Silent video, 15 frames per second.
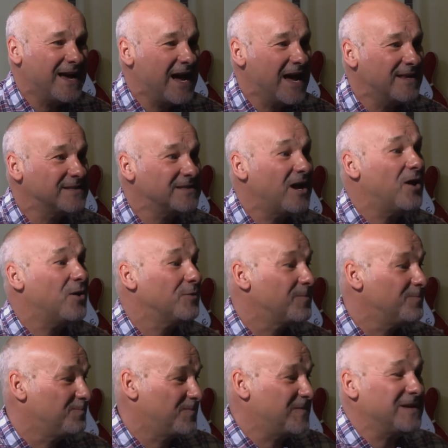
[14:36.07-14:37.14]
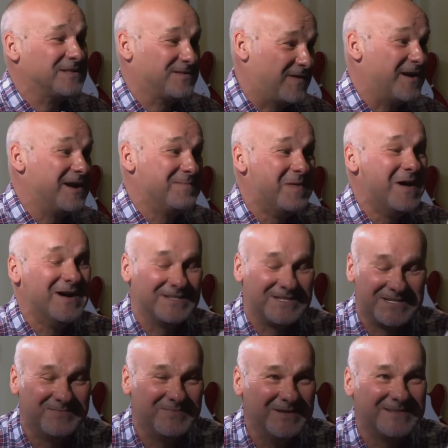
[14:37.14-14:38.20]
And they said, oh, thanks very
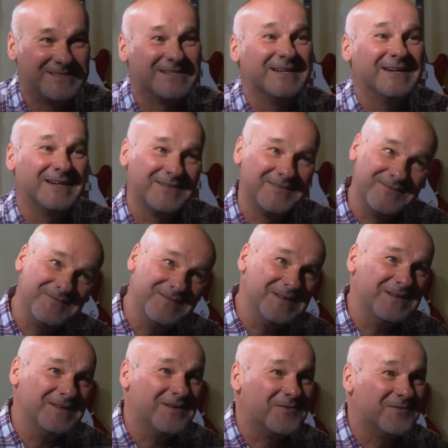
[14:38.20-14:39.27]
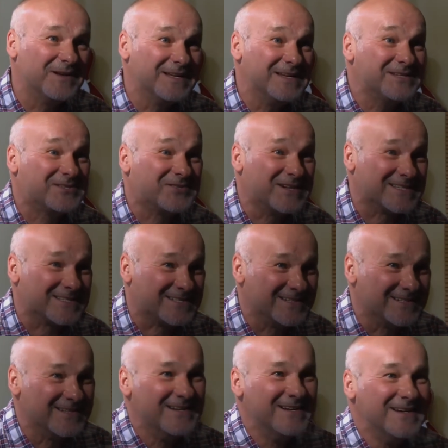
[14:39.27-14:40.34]
much, but uh, we're not really
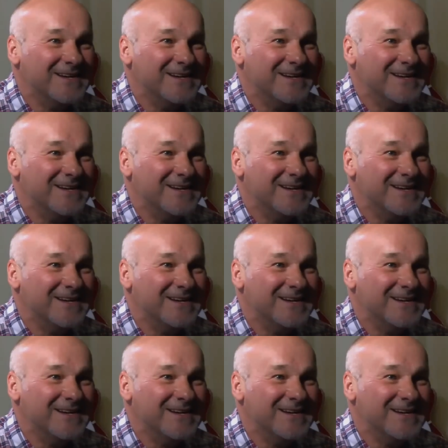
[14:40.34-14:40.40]
interested.